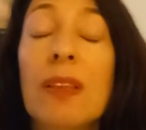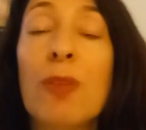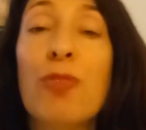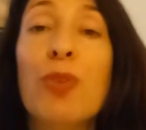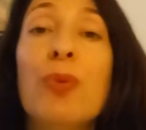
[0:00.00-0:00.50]

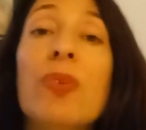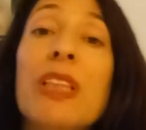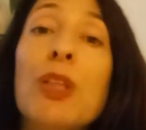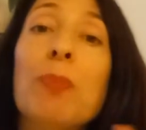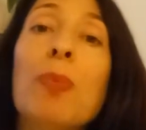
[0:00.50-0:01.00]
If you
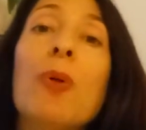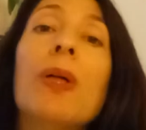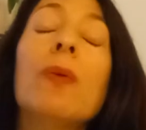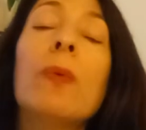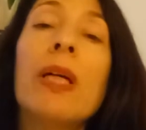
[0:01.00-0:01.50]
reach a
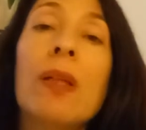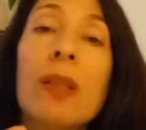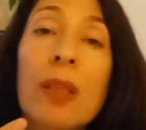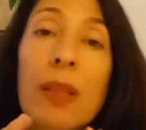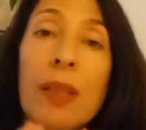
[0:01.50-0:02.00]
point where
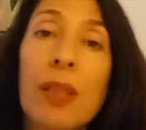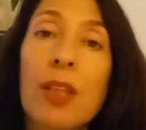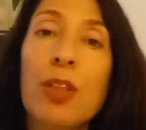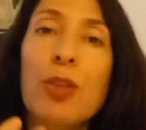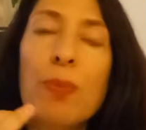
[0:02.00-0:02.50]

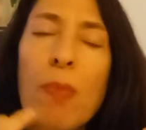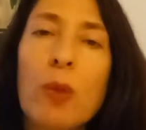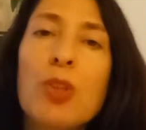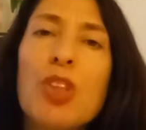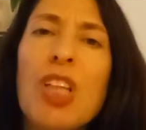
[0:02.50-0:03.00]
your
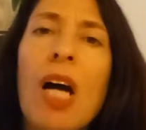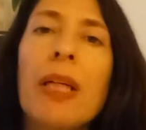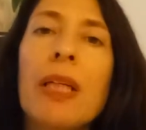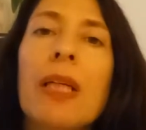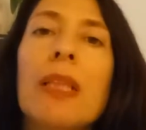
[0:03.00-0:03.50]
most
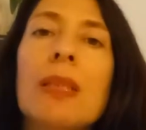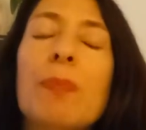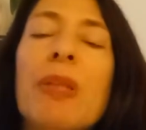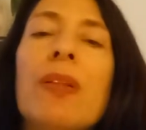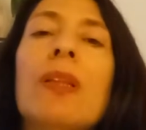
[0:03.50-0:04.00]
shocking
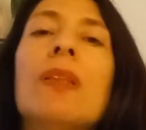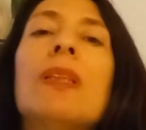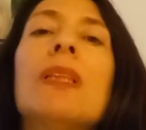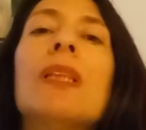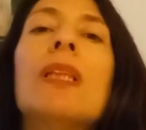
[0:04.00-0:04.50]

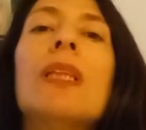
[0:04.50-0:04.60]
experience